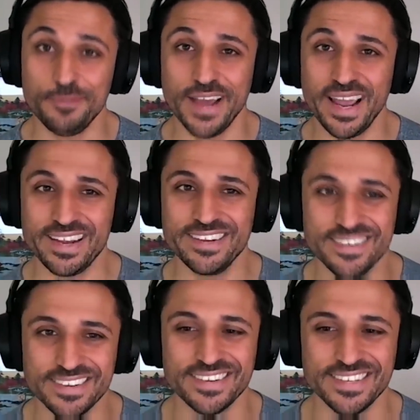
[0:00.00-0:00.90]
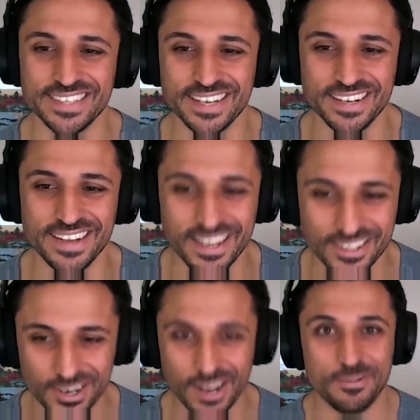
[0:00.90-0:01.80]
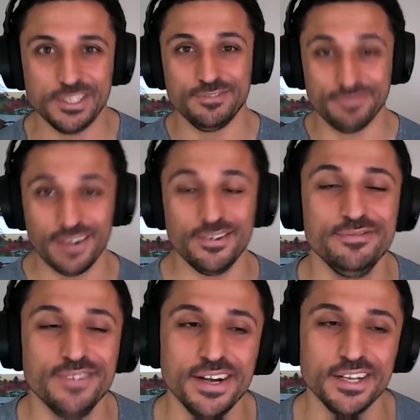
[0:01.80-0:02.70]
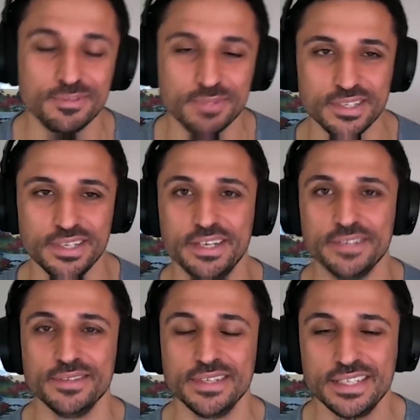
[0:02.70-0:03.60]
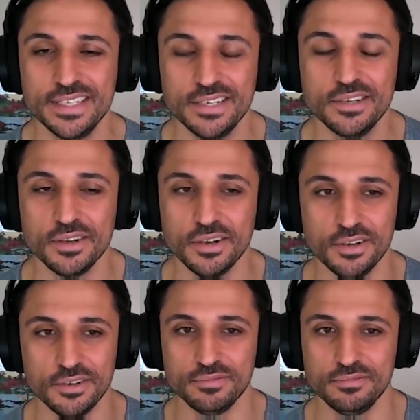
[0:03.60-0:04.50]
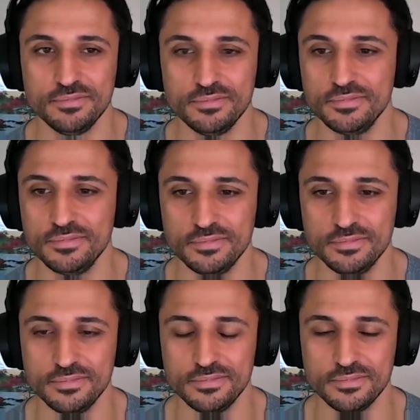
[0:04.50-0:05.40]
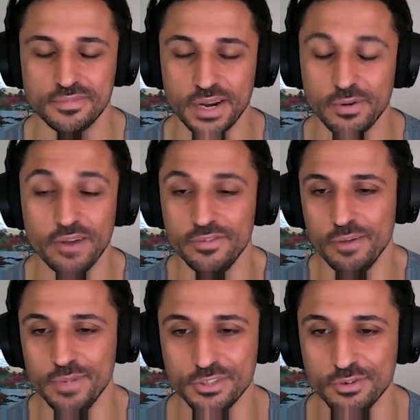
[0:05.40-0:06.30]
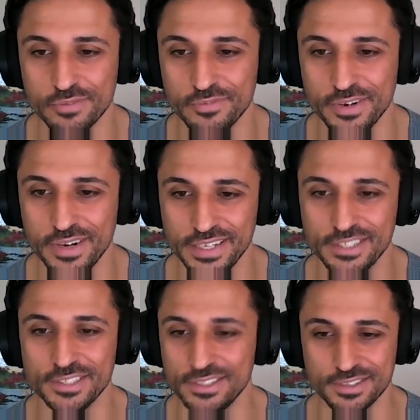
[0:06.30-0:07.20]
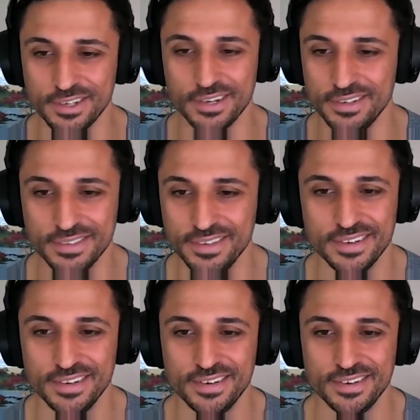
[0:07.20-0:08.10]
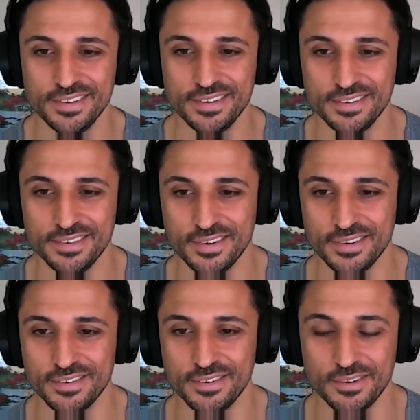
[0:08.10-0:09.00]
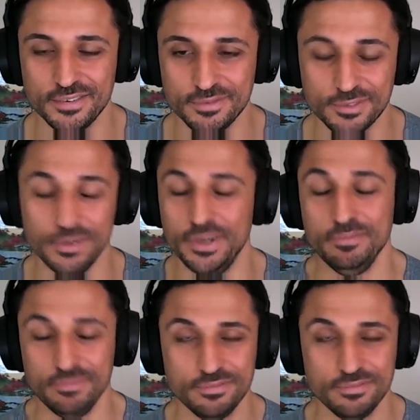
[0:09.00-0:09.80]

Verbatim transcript: fair, because uh, mm-hmm. a lot happens very fast. But yeah, uh, anyway, I've, I've, been talking for ages. Uh, mm-hmm. so yeah.